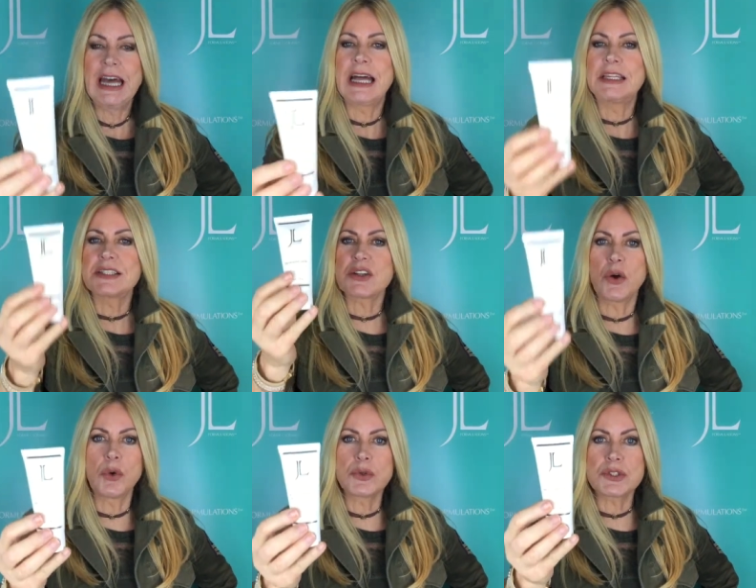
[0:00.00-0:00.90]
and it's
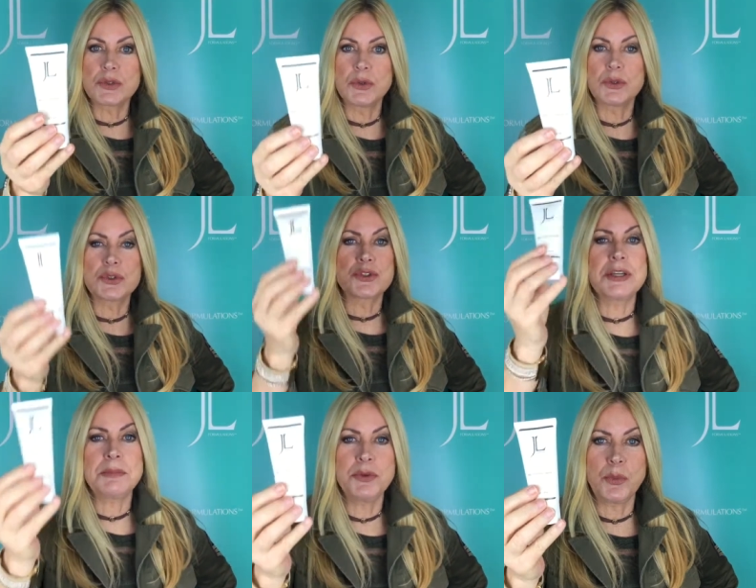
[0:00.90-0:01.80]
also
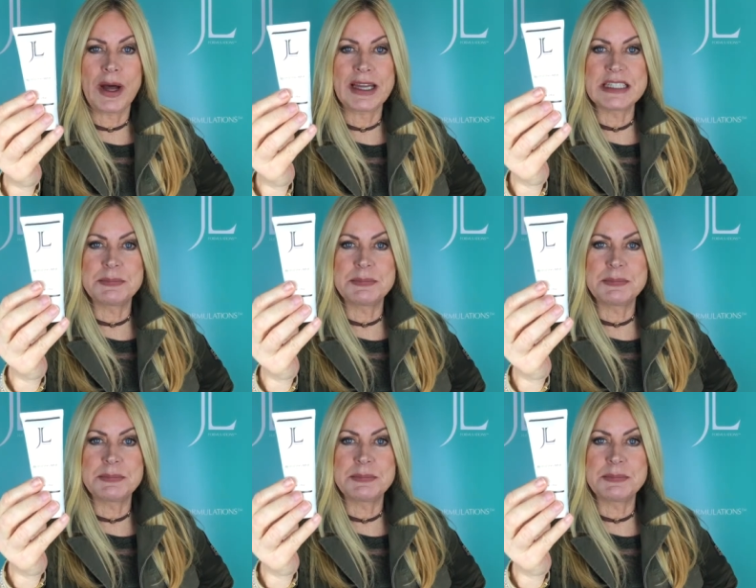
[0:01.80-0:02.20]
treatment wise